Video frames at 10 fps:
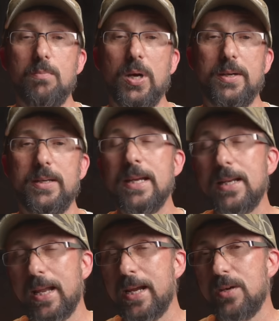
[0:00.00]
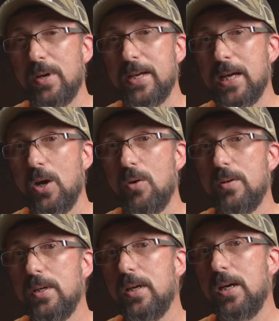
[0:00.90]
But inland right
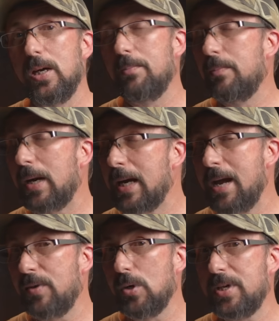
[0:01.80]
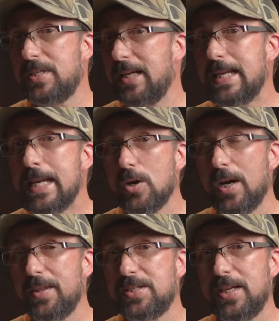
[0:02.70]
now, I haven't noticed any here
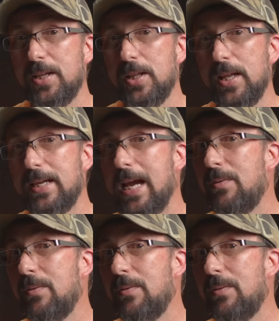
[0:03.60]
on this end of the lake.